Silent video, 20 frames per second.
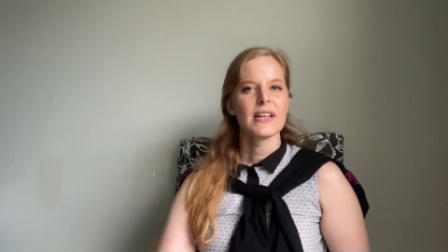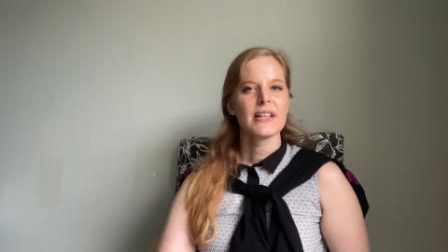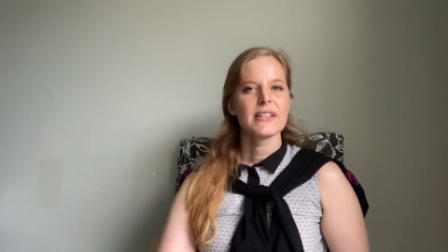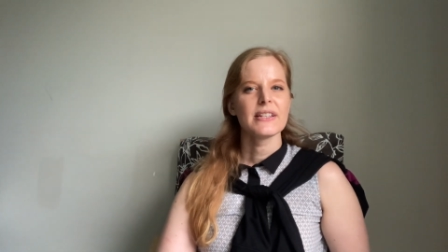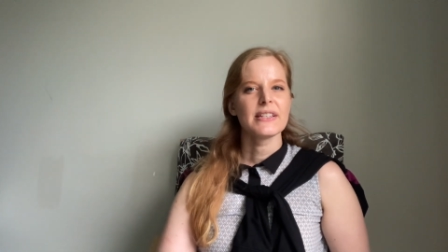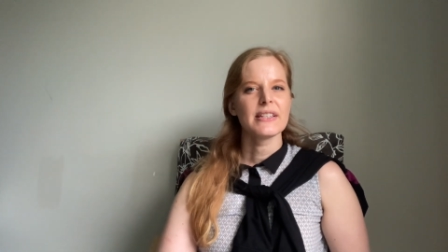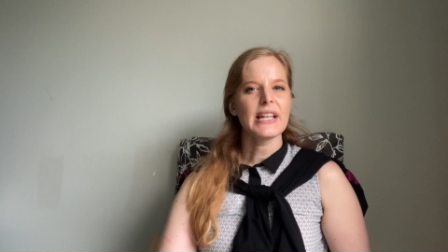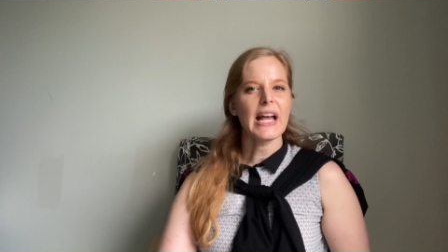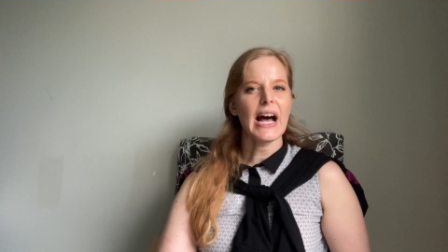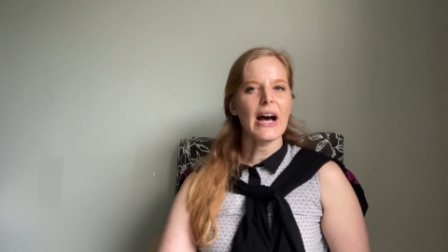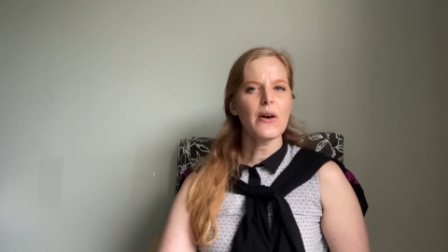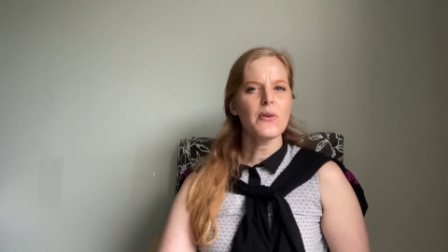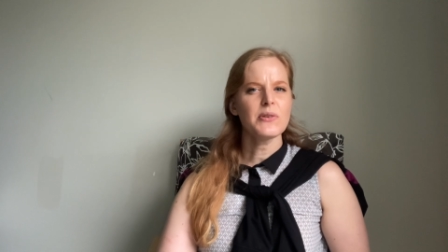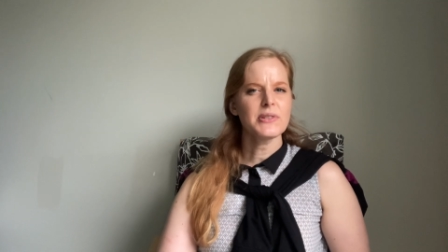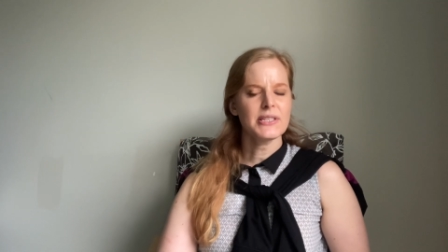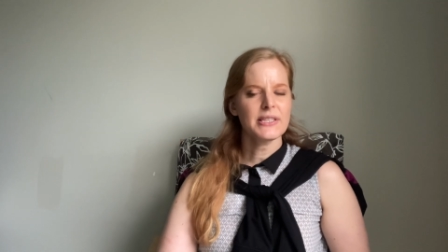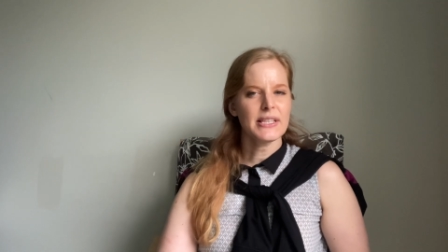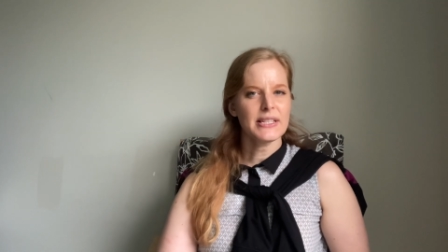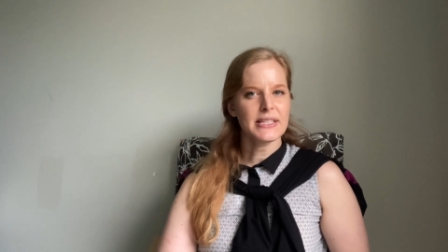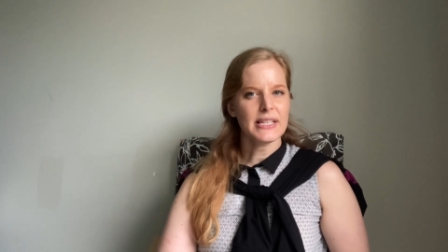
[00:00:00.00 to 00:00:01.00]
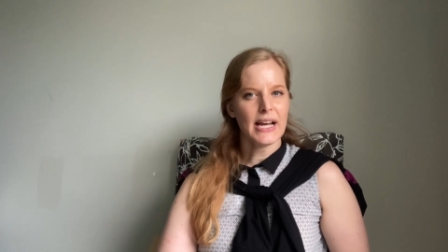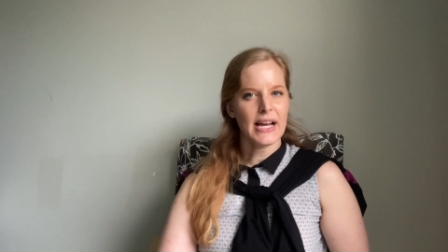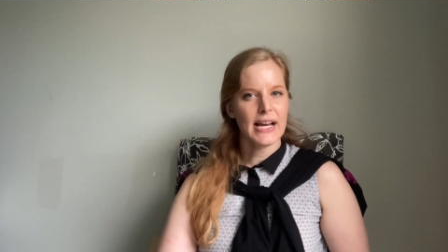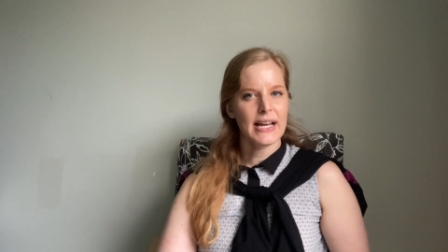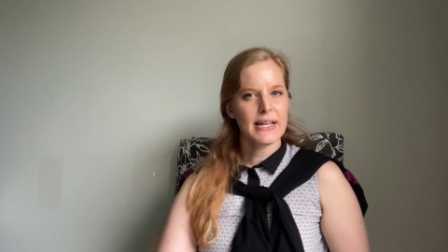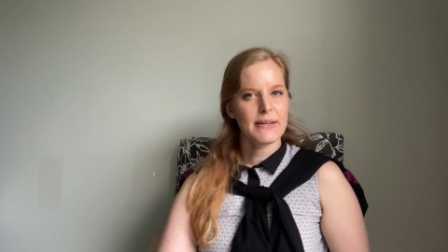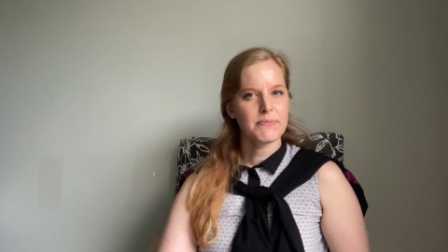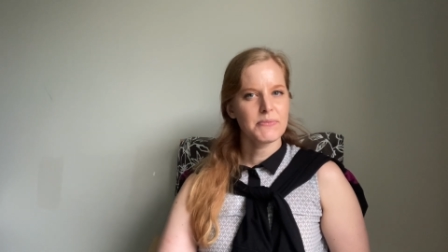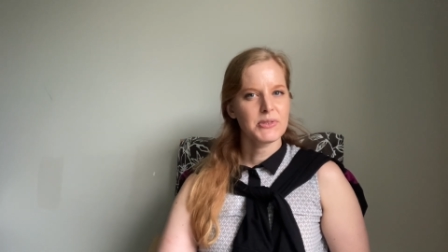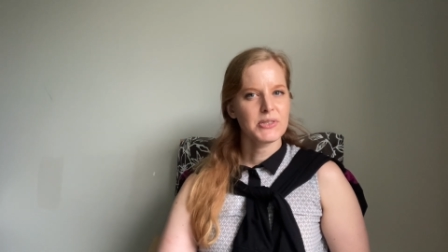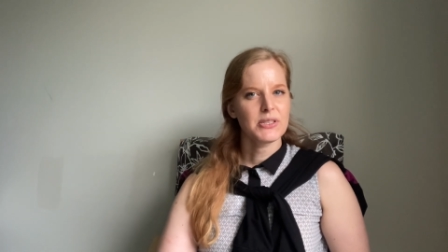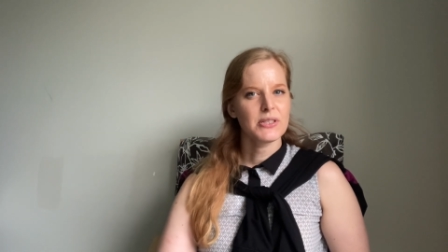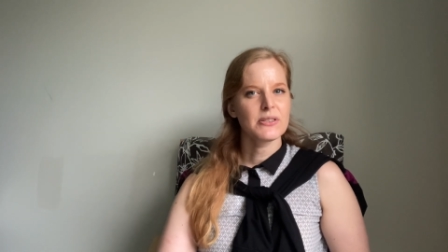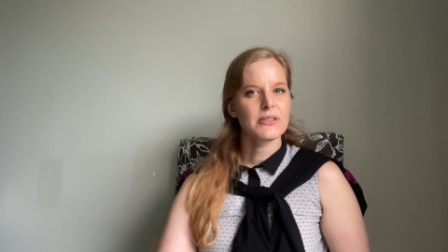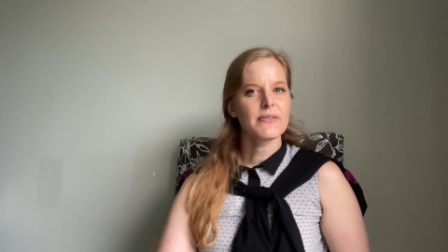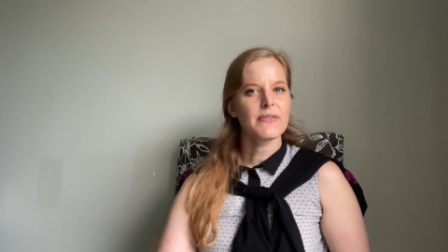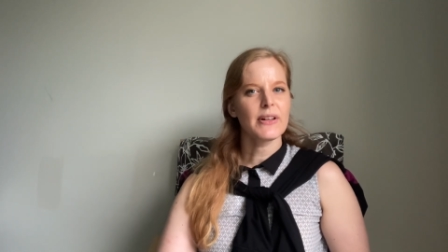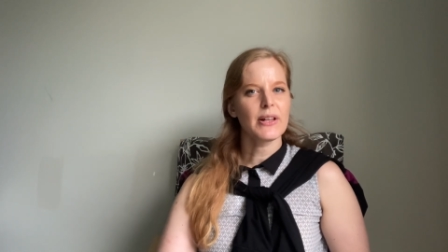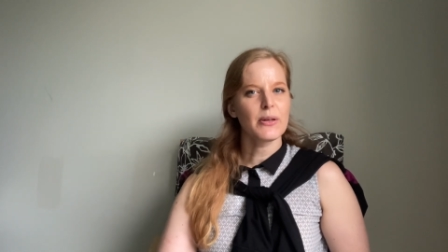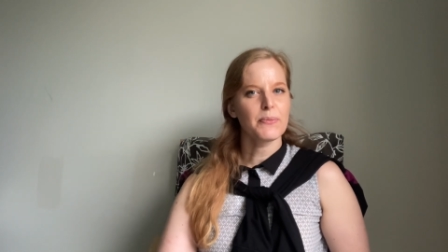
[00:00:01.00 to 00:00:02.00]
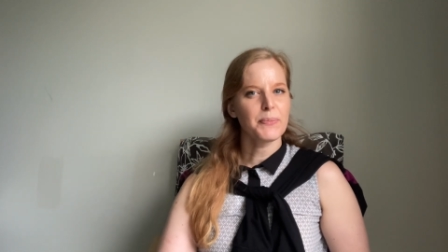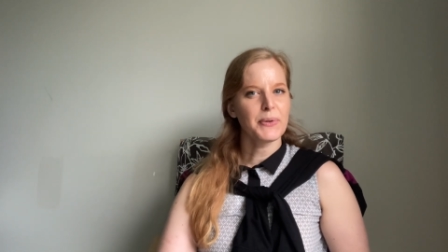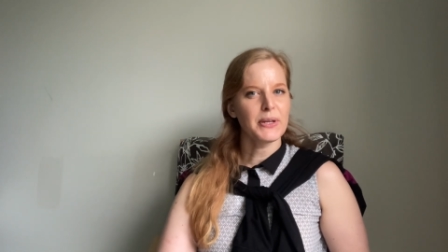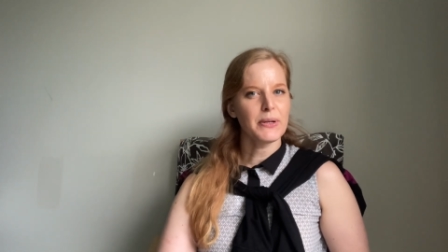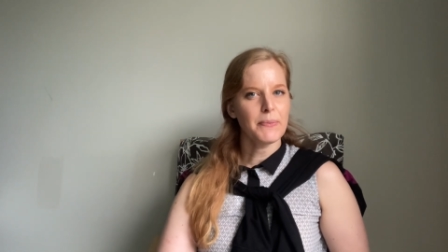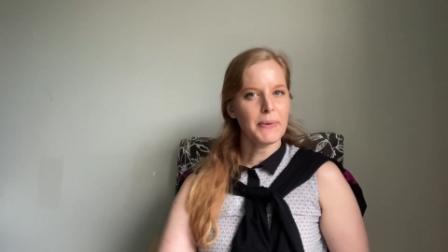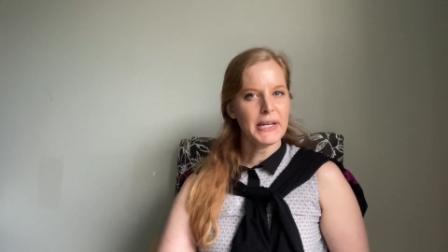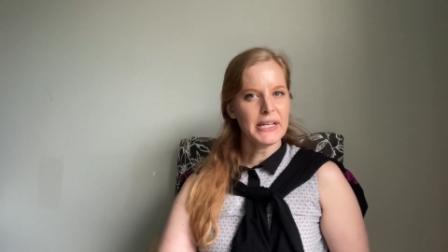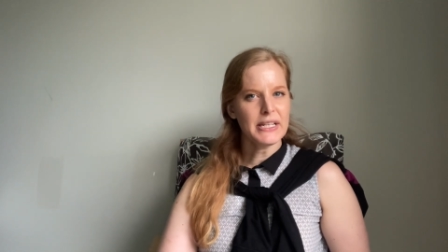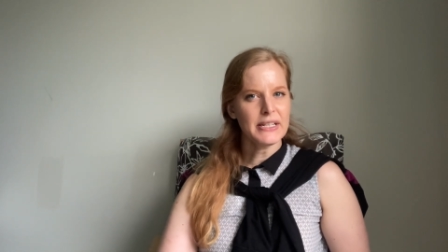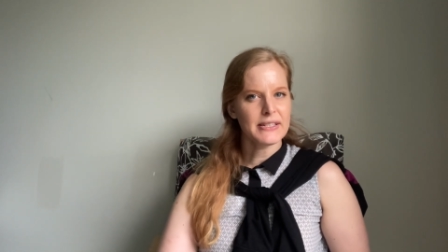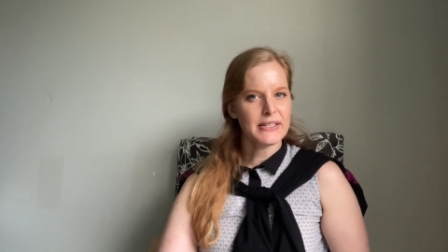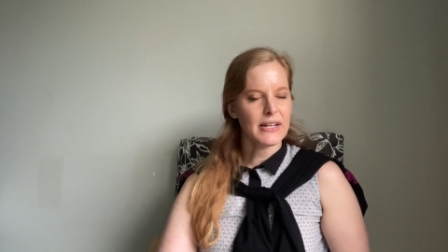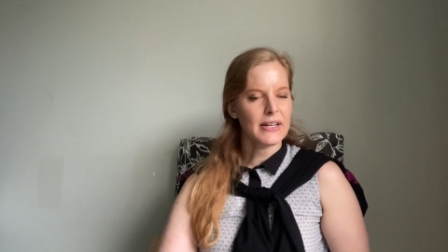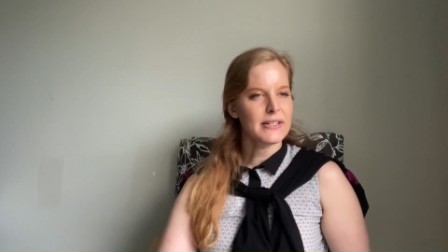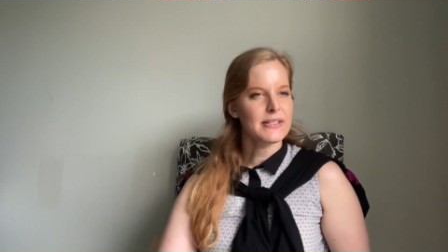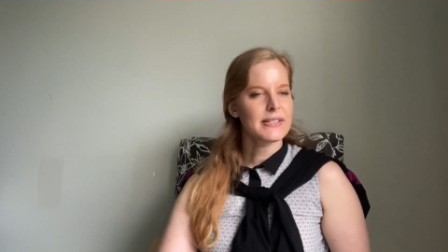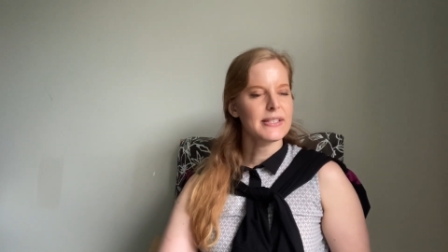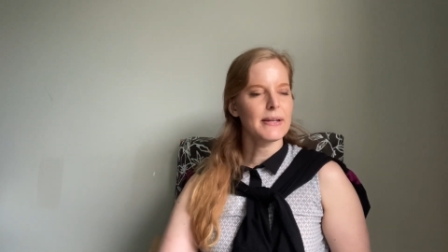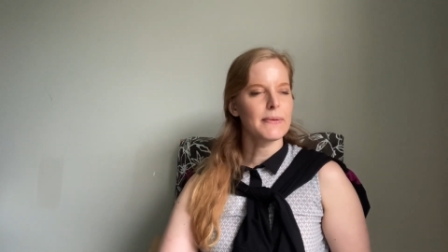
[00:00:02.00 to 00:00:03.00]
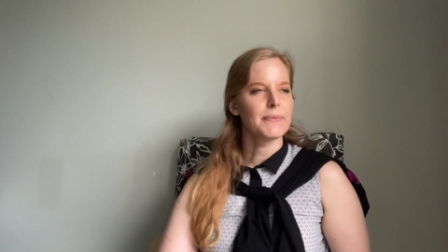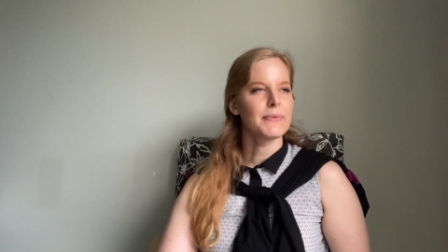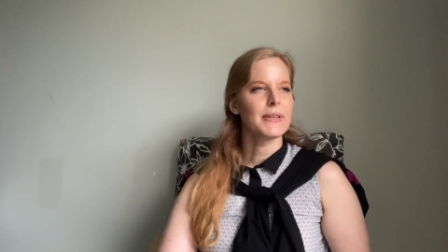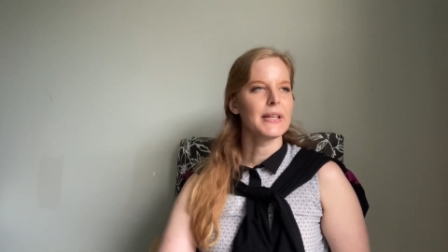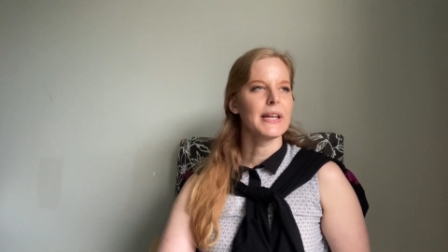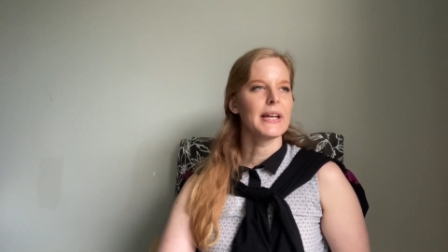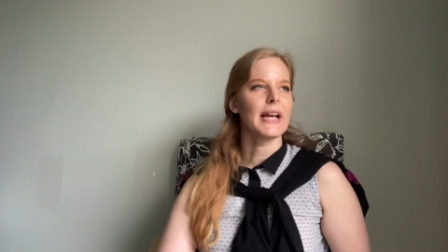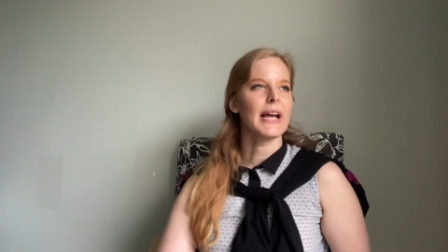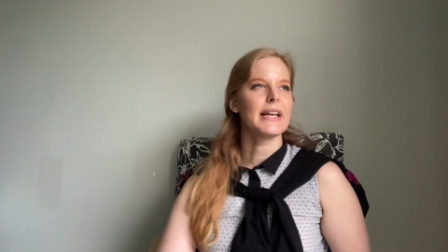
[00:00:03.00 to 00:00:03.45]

now is the time to develop an opinion on something